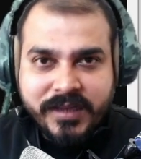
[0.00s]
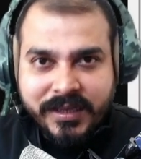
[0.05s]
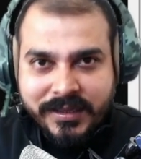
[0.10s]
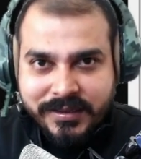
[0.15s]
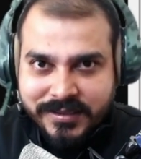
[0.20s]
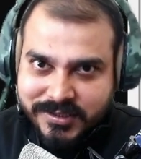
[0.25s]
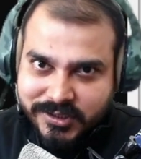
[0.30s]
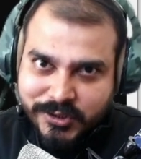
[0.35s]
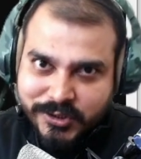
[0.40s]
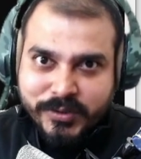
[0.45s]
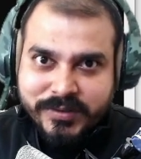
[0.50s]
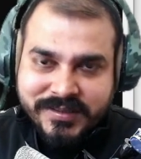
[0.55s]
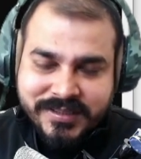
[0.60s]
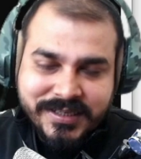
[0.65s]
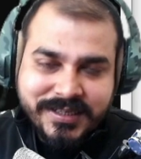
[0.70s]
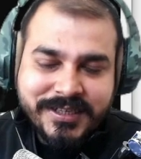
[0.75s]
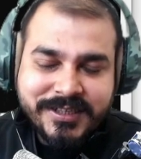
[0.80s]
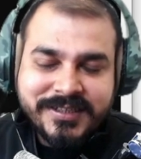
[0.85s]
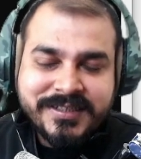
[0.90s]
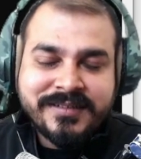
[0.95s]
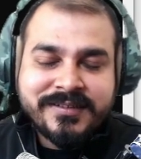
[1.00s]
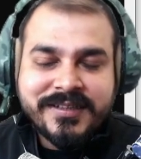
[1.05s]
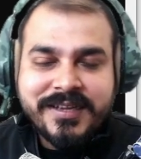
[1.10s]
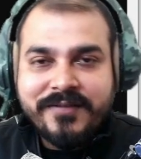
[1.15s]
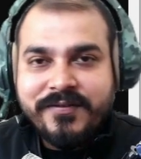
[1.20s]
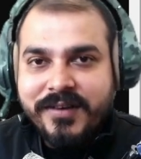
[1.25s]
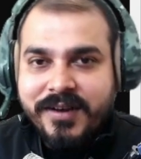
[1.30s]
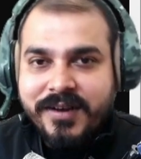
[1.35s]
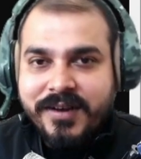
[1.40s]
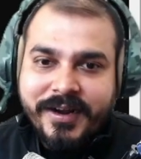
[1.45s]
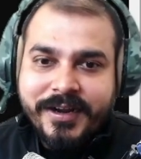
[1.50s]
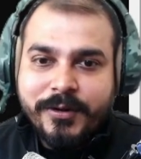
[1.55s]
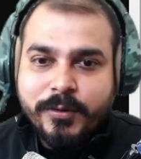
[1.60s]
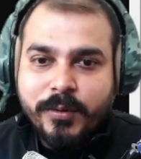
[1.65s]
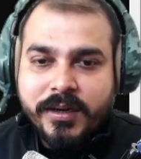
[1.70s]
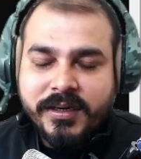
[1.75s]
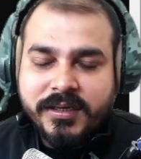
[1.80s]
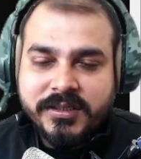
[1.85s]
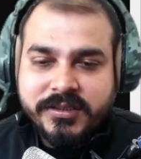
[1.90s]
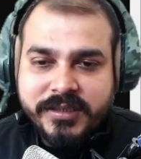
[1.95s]
In this series itself, we'll try
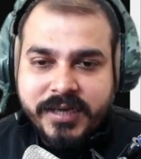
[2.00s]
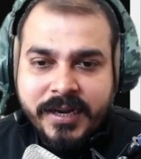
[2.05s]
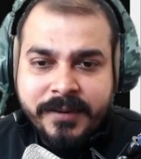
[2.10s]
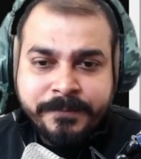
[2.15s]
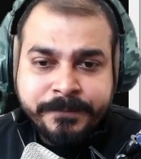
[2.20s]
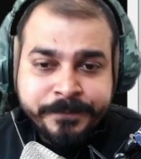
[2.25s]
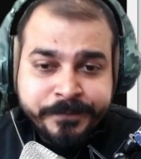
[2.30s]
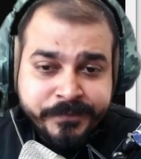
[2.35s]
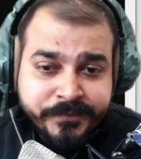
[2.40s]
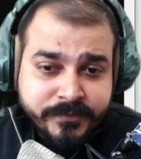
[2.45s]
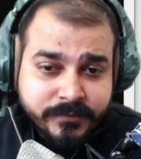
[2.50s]
to understand.